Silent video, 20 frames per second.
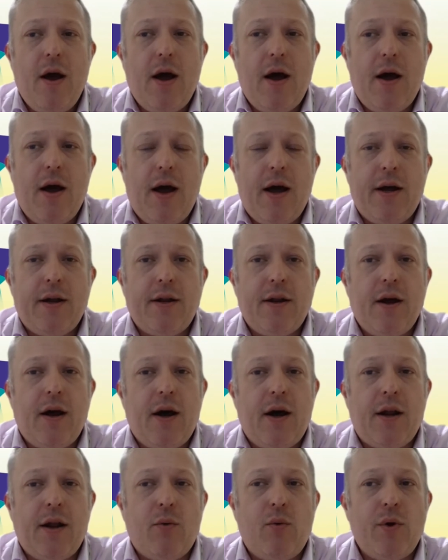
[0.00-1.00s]
And
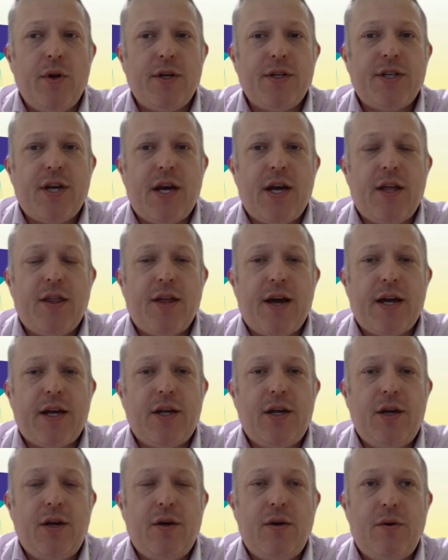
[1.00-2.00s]
I want to say
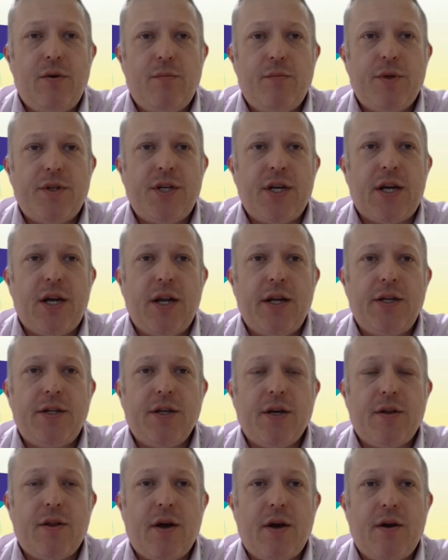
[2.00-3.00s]
thank you particularly
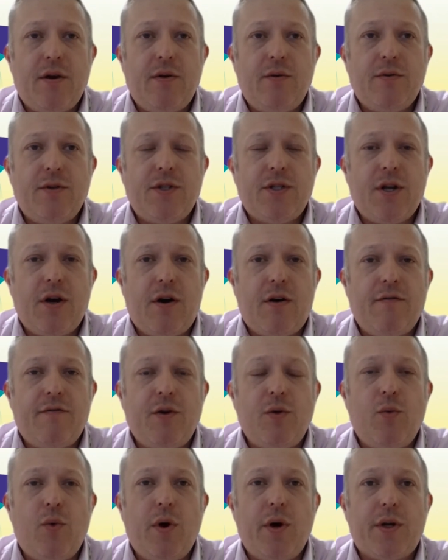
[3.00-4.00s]
to those staff
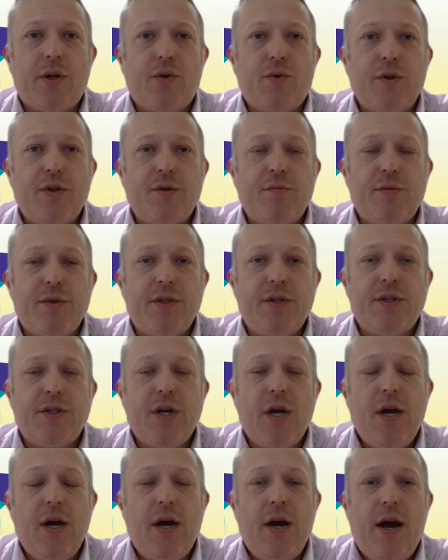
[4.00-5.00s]
who work Christmas,
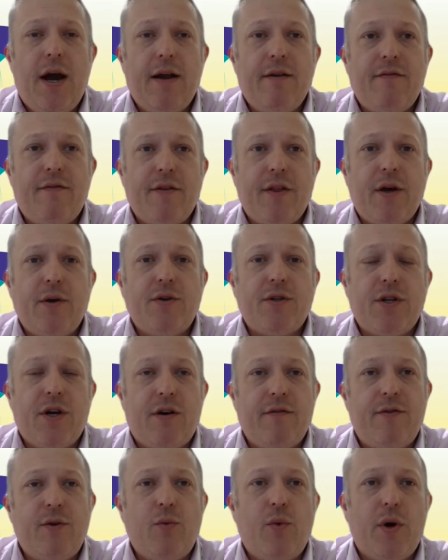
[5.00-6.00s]
and for those
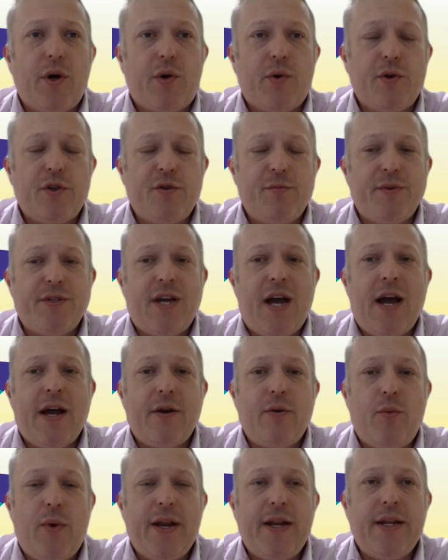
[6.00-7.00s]
staff who work Christmas
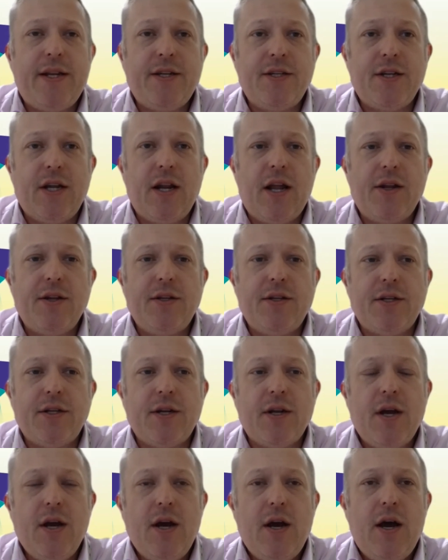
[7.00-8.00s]
and went into London.